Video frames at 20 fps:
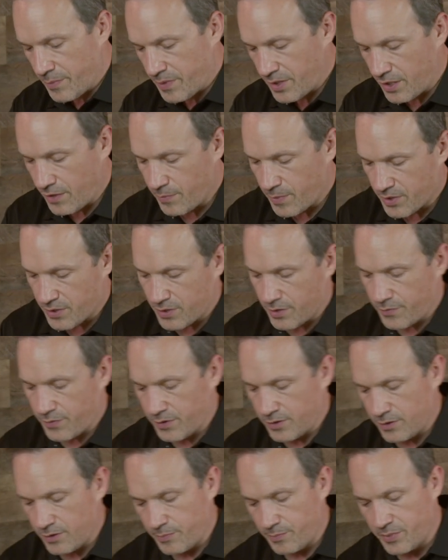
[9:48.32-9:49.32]
Give myself a
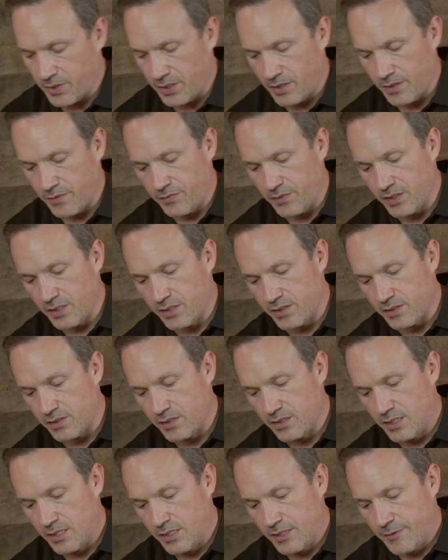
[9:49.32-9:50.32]
little bit of this
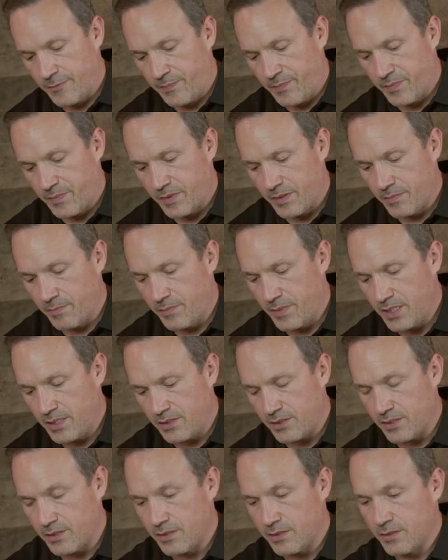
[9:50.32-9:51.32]

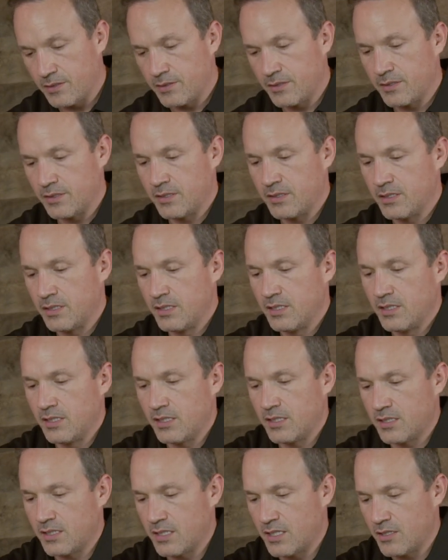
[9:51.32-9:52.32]
mint.
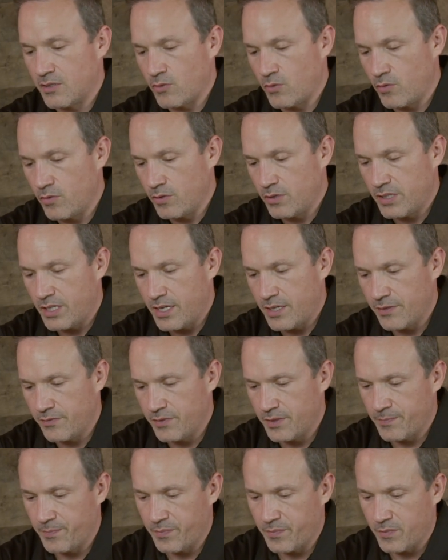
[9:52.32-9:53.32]
That oil out of
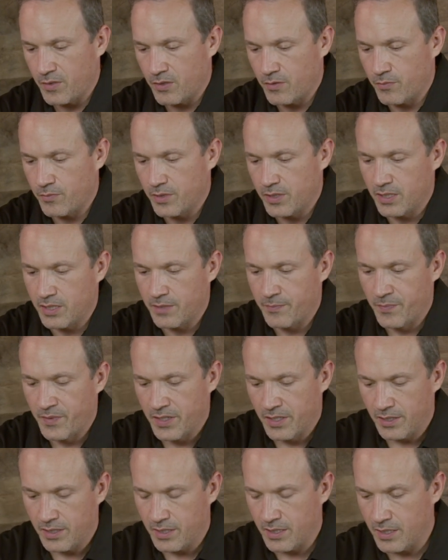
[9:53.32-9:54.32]
it. Really
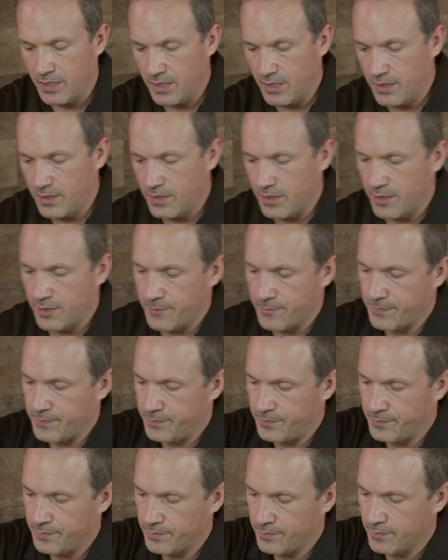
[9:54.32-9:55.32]
get it in there.
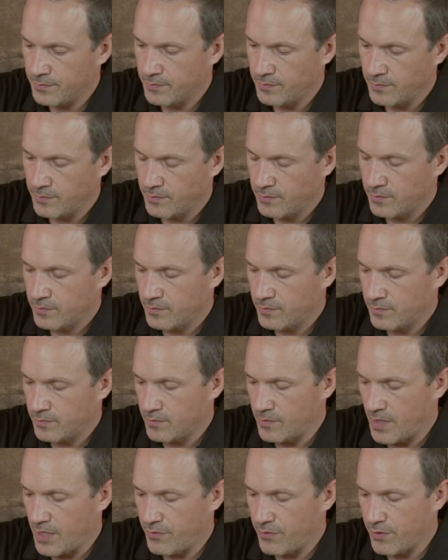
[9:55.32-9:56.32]

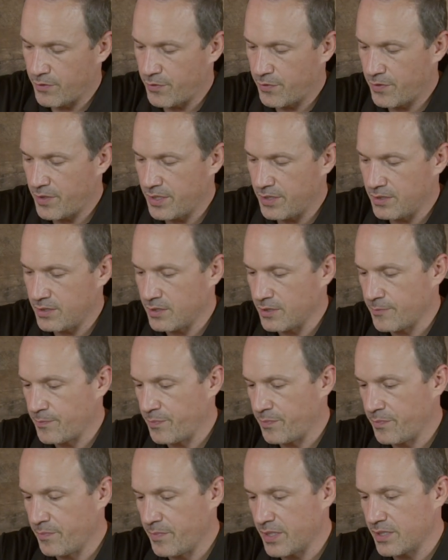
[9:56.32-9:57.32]
Never afraid to
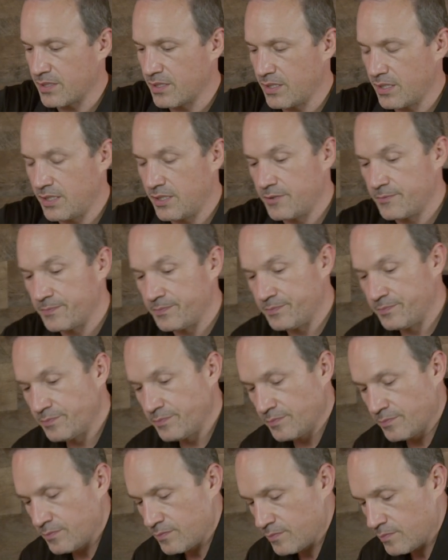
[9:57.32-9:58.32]
mix it in.
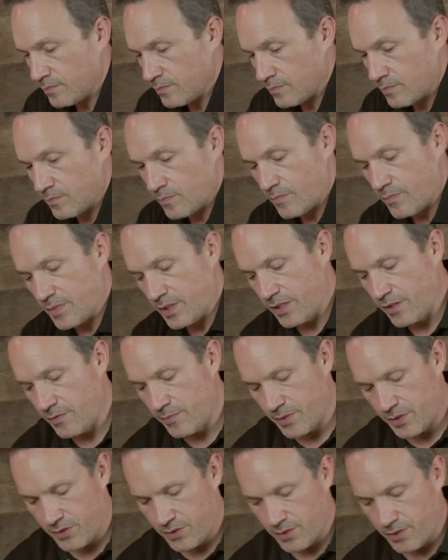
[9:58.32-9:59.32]
Give
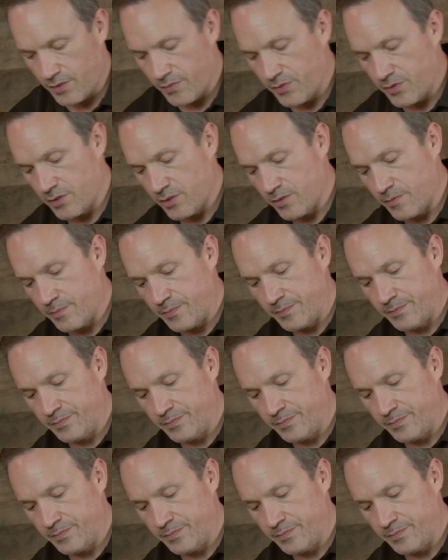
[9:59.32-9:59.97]
myself some